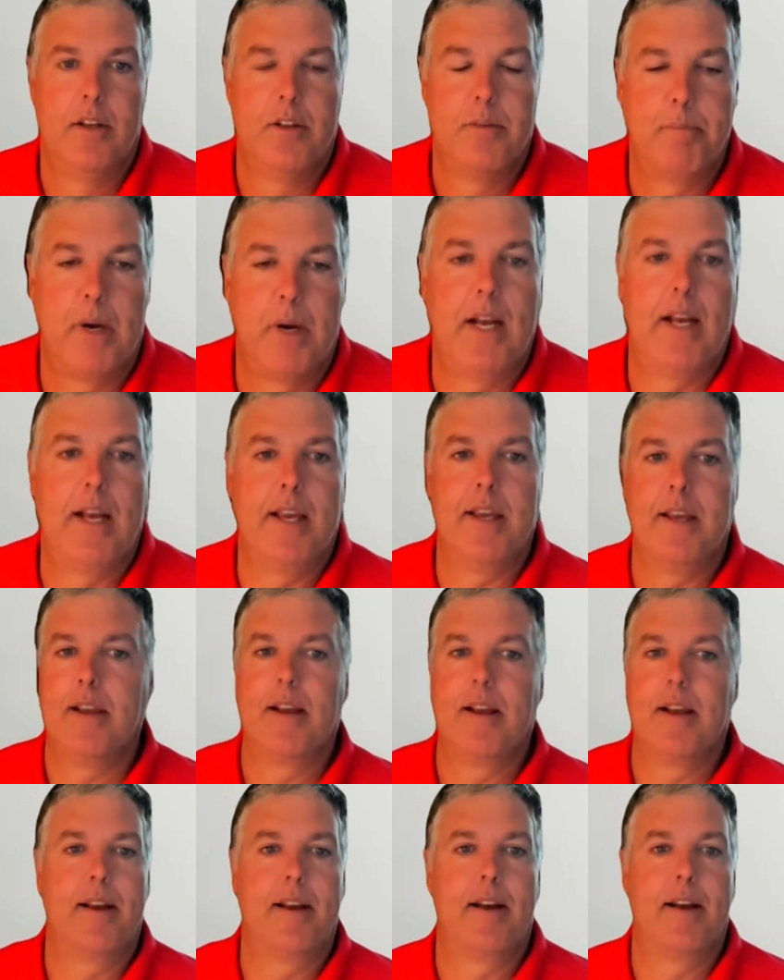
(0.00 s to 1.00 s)
by
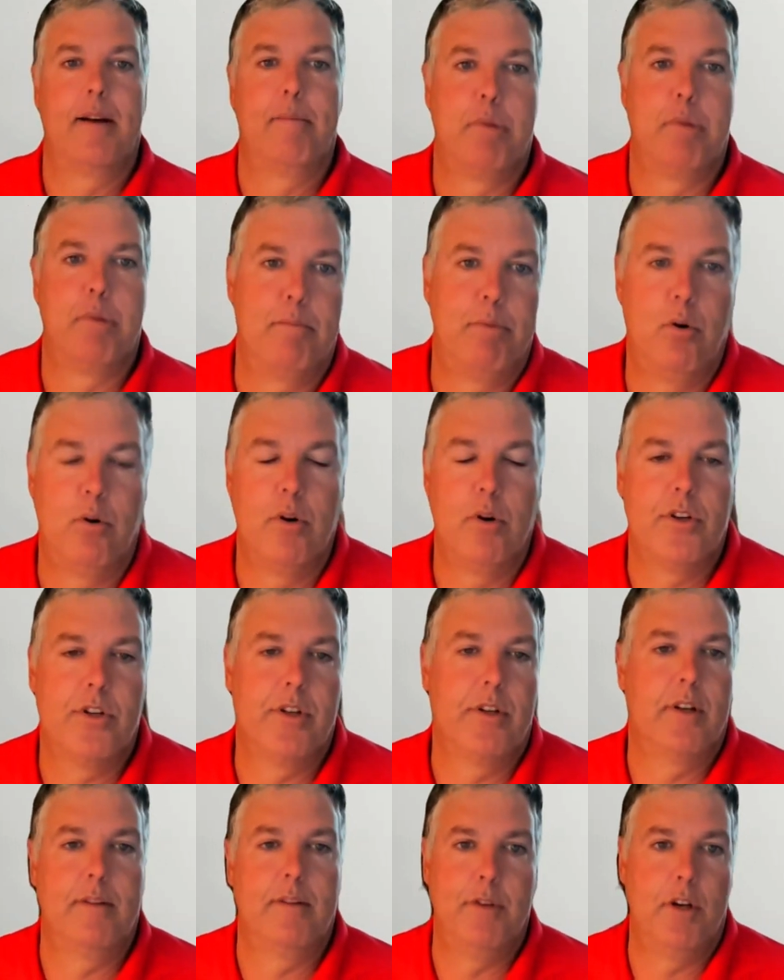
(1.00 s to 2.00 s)
a
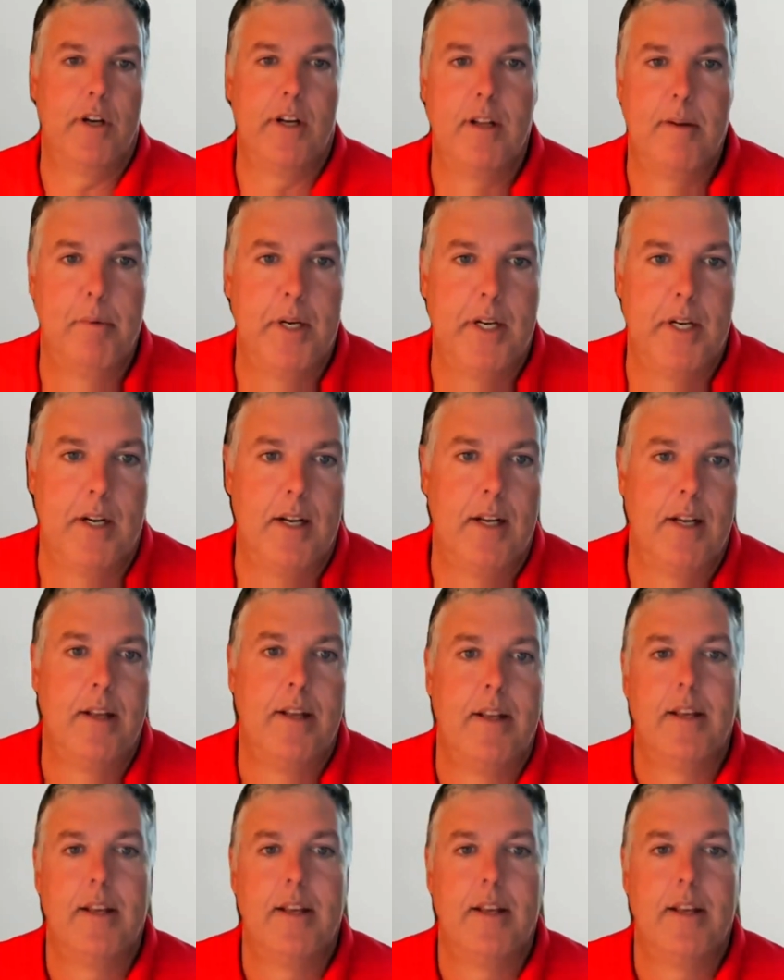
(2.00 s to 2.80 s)
proportion of your EBITDA.